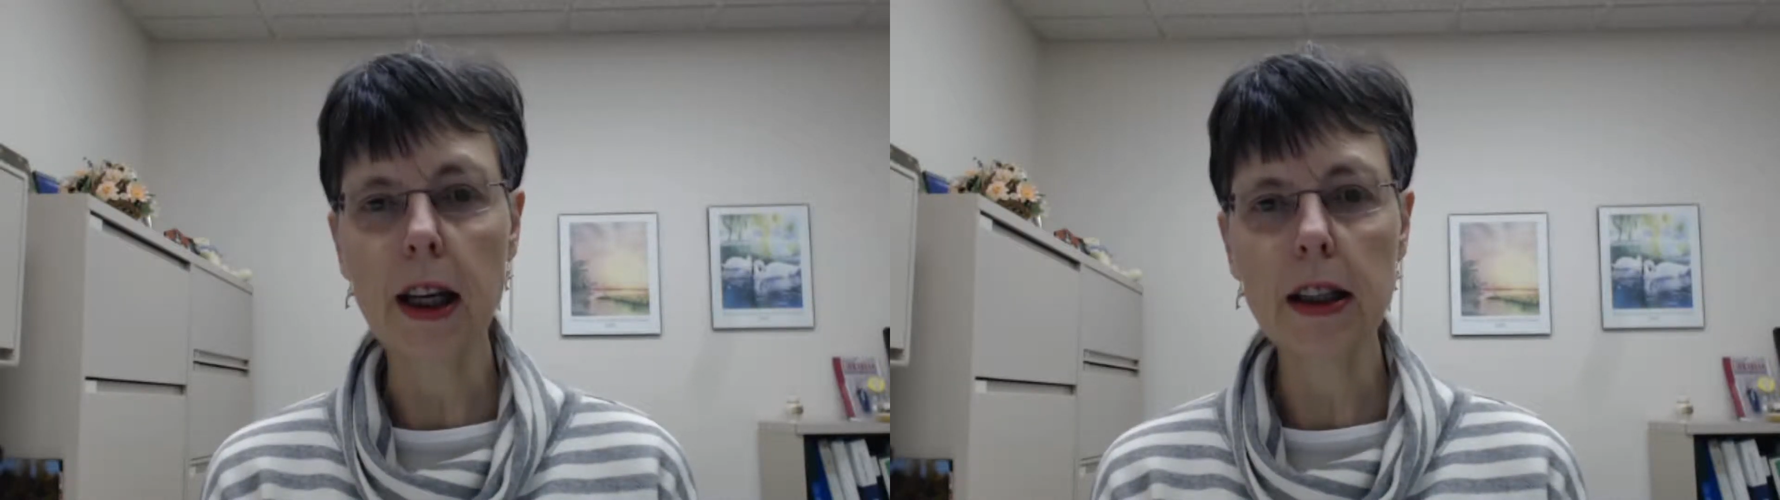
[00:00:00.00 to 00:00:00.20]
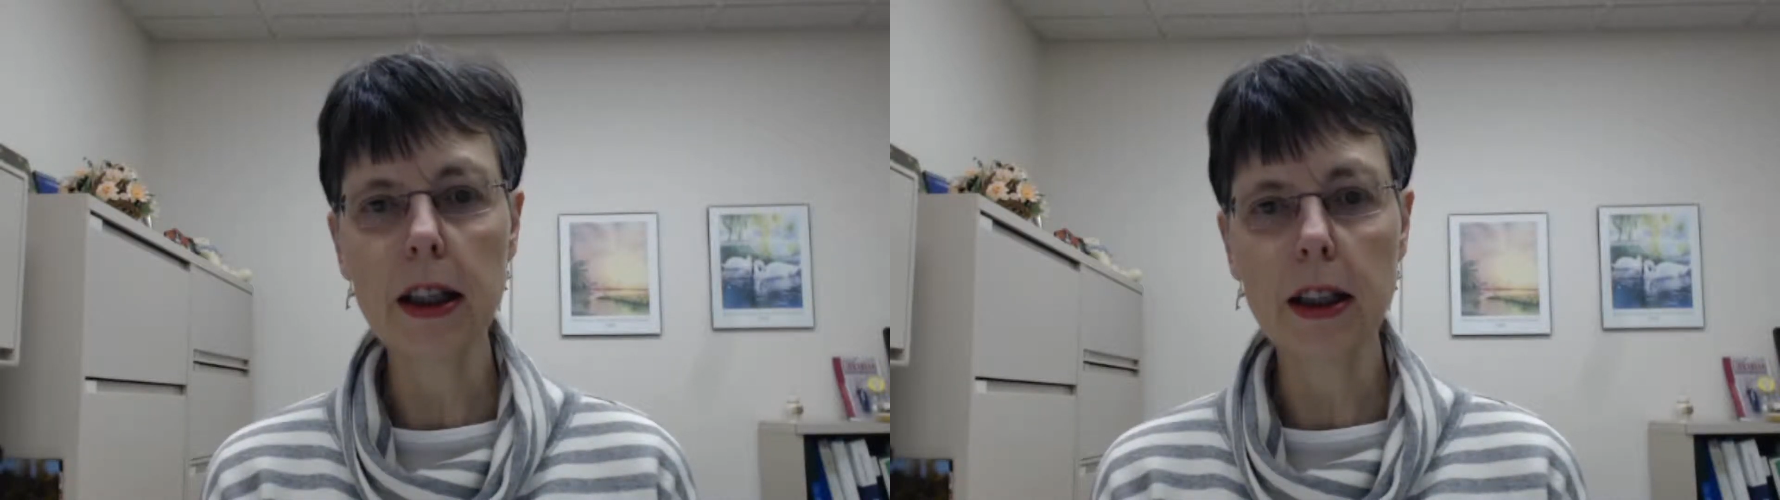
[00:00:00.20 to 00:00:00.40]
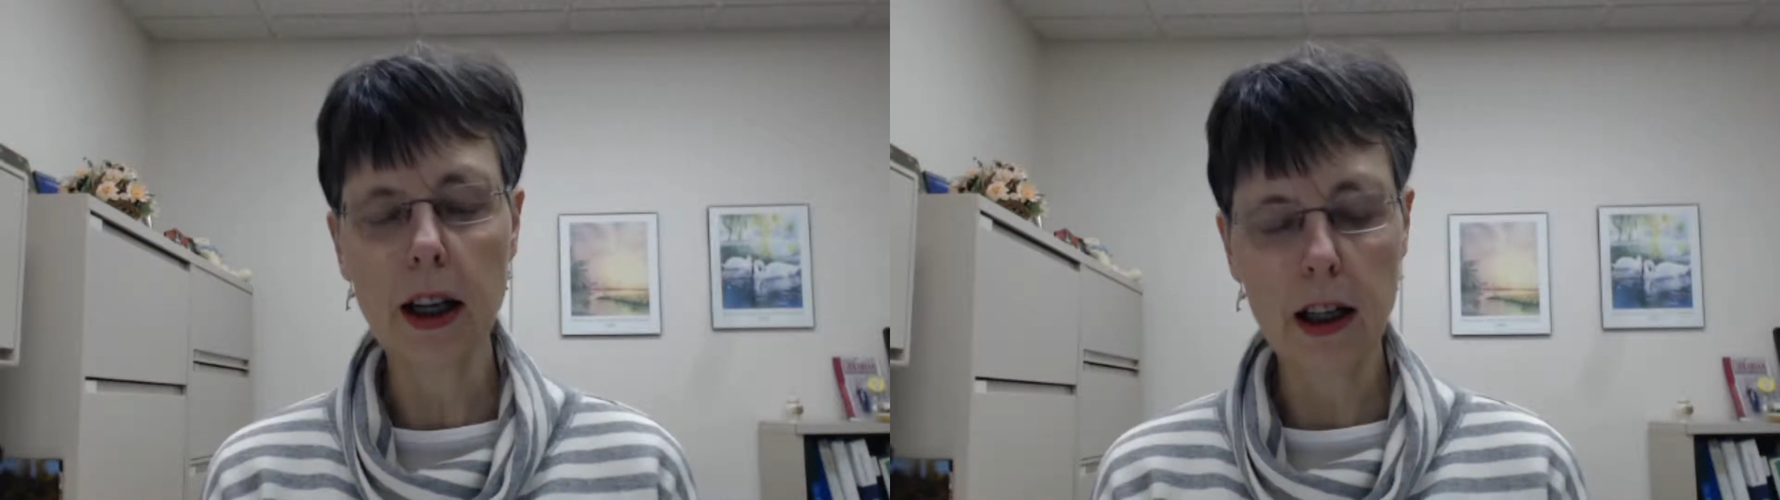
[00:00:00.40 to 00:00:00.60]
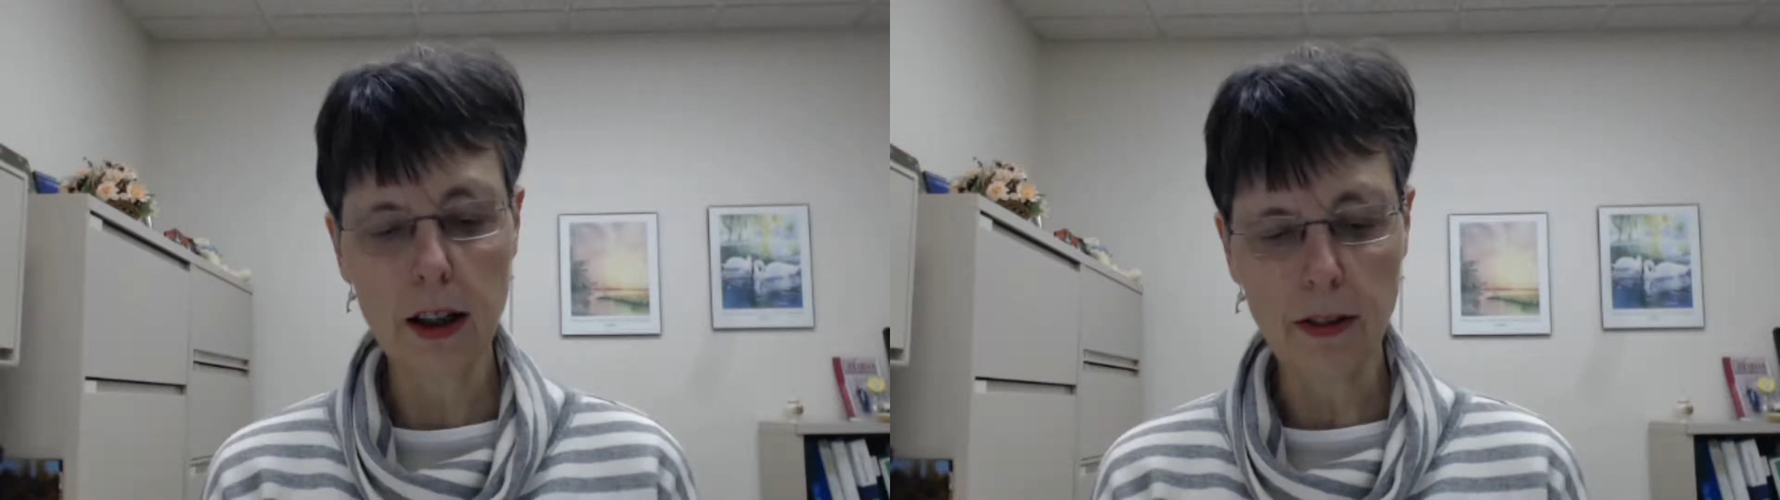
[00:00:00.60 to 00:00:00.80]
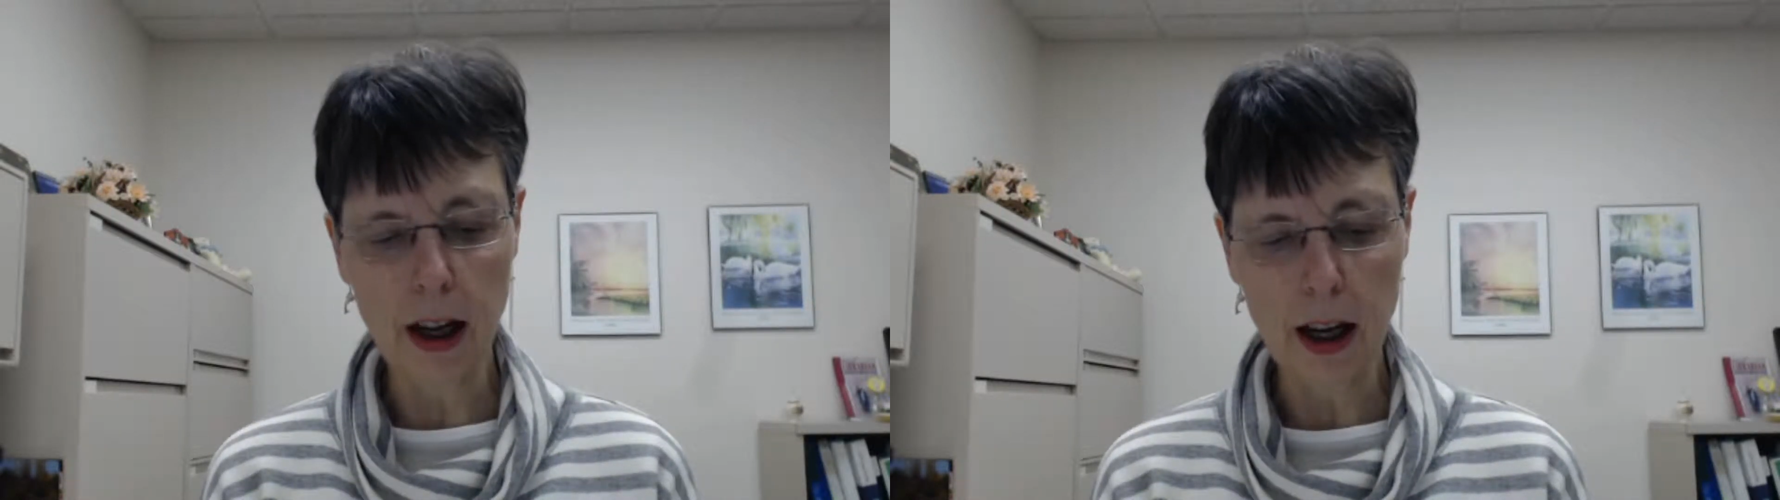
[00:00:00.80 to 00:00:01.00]

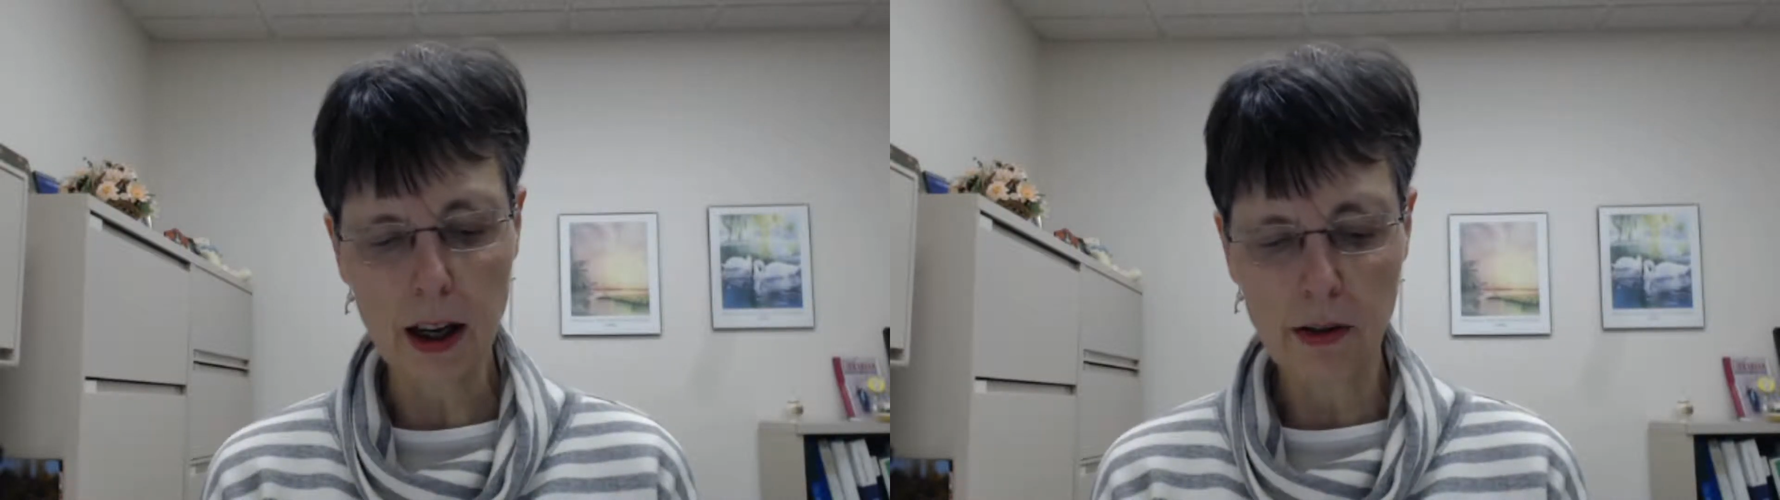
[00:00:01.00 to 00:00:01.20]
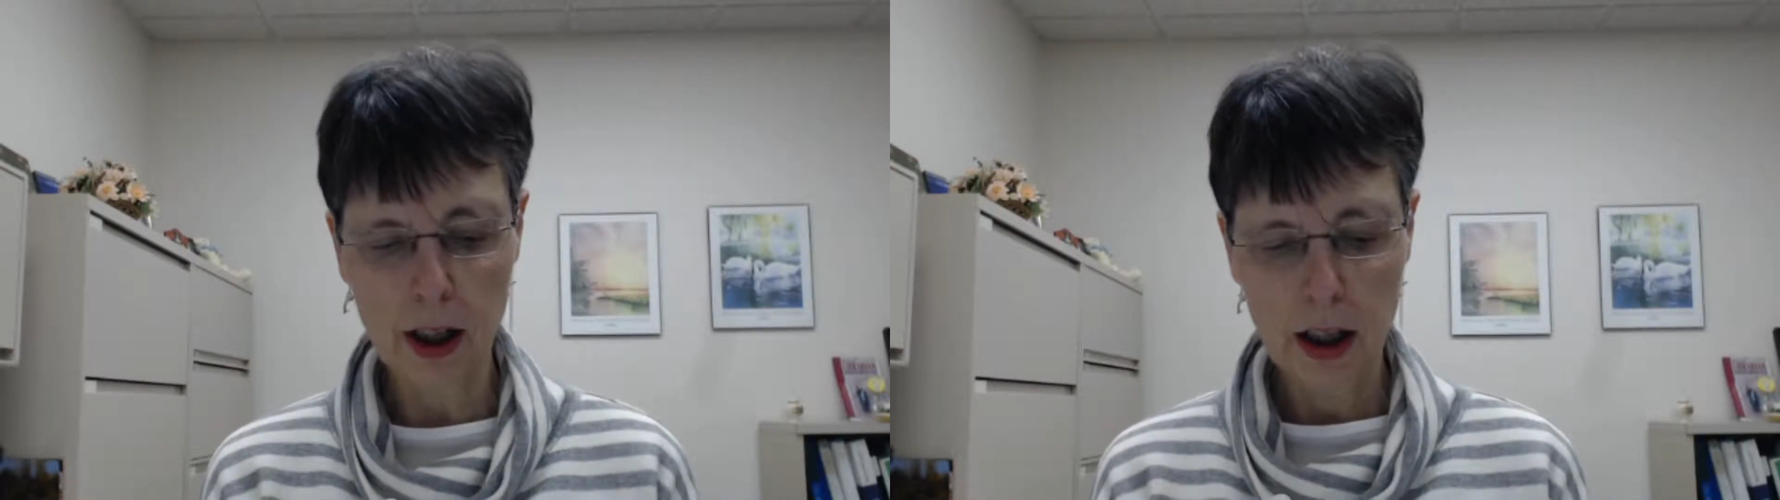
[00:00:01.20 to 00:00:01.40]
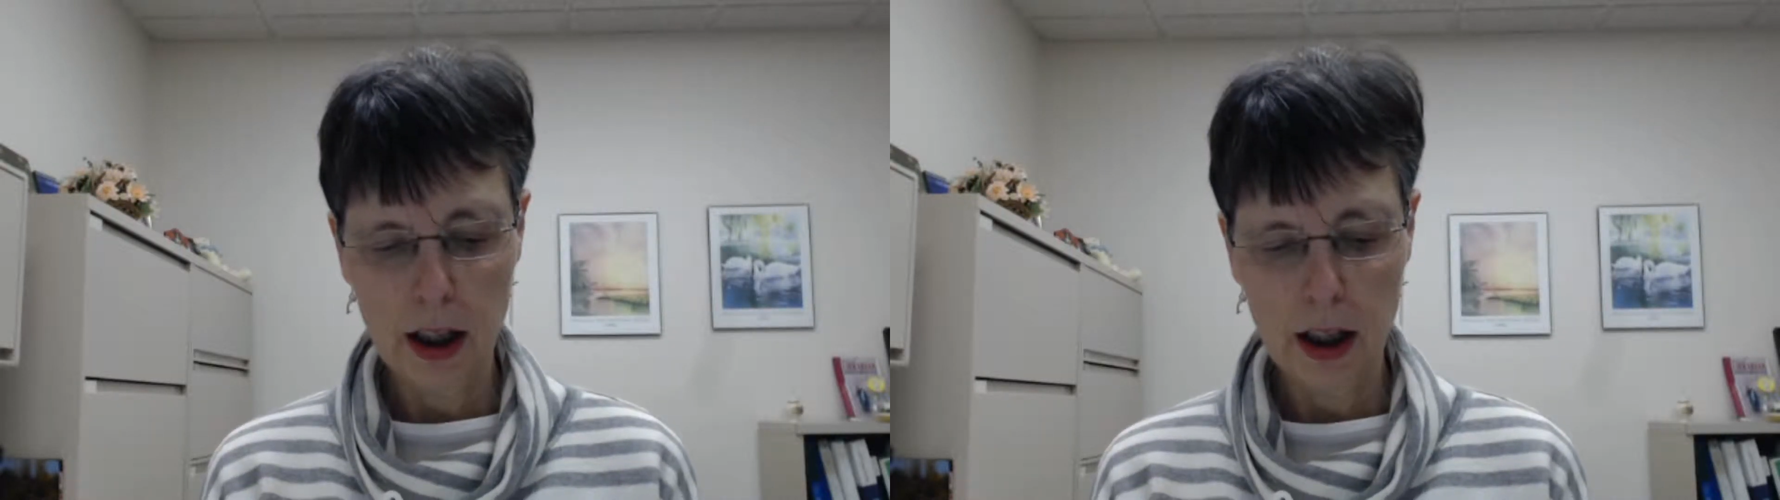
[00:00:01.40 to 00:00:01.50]
1895